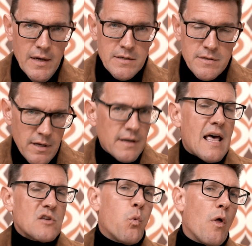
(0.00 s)
So certainly
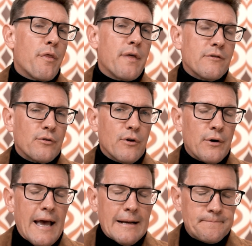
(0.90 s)
that's one thing to
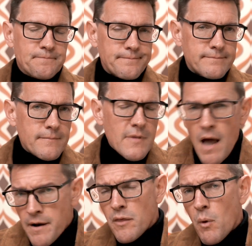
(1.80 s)
look at.
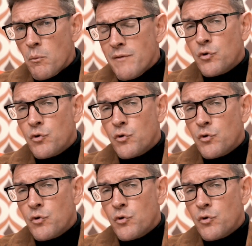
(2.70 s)
Another one we've